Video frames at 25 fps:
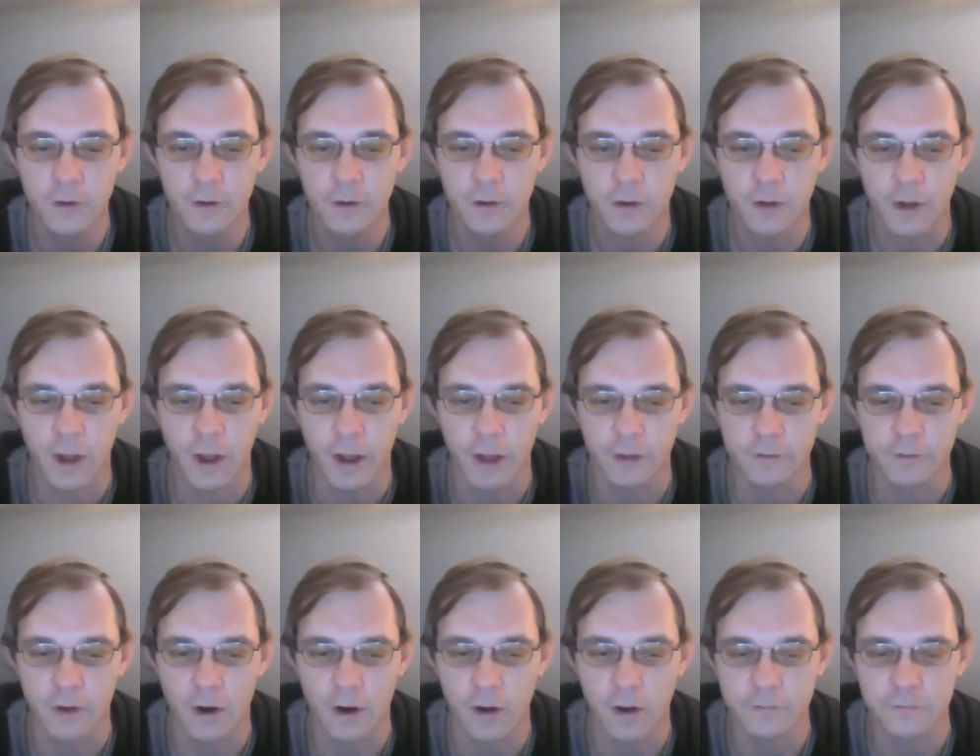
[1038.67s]

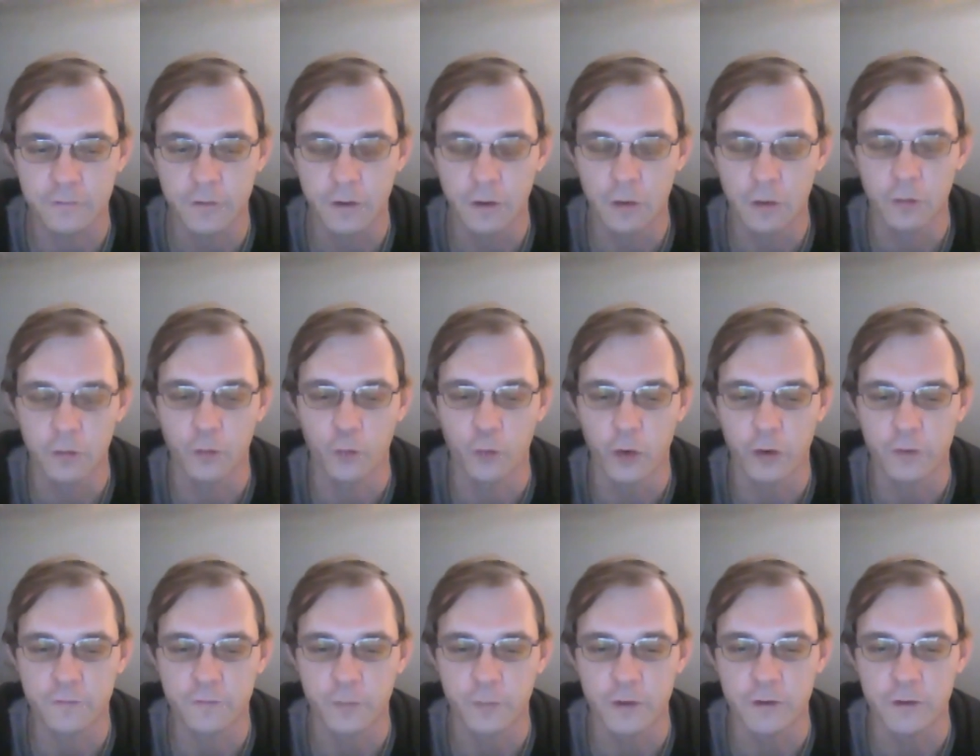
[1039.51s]
And also
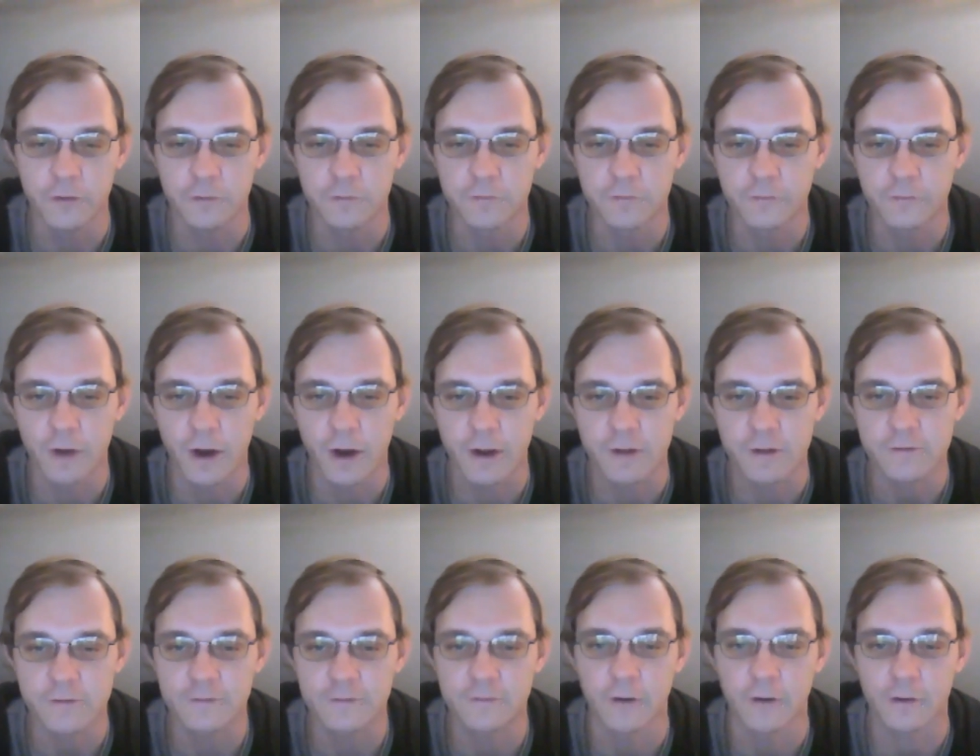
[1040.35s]
once we do
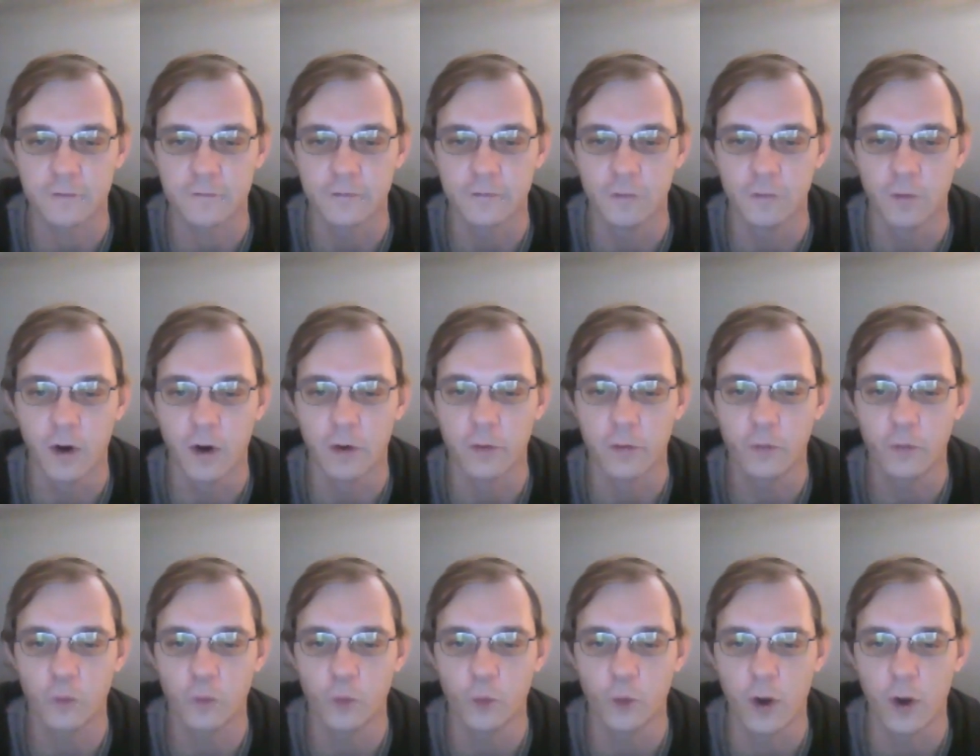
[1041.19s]
studies, stick to
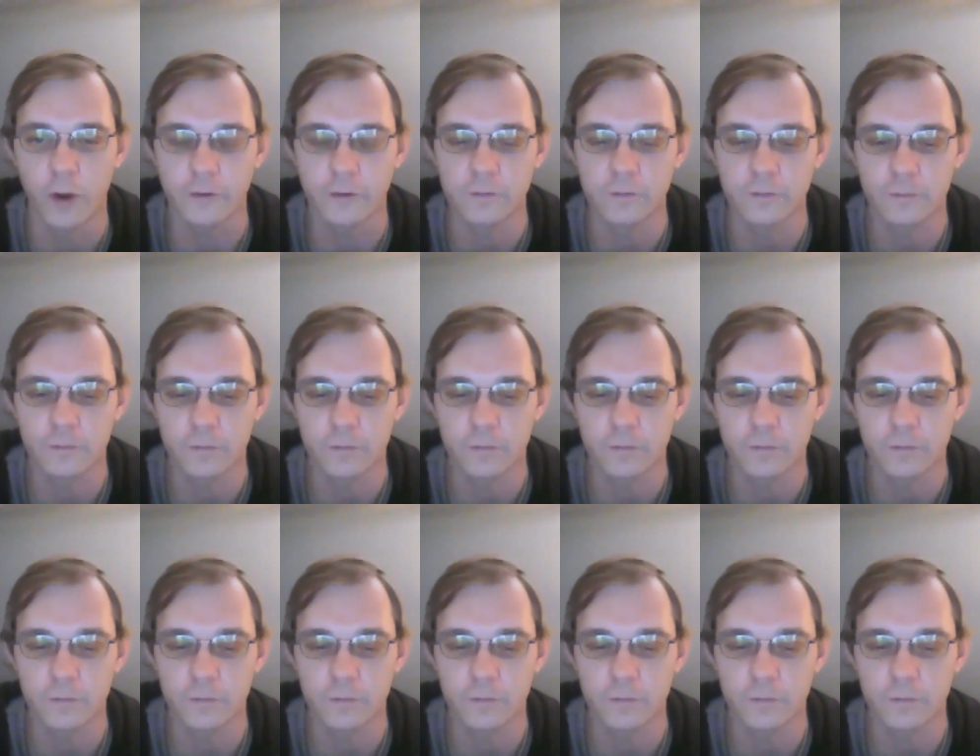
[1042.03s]
what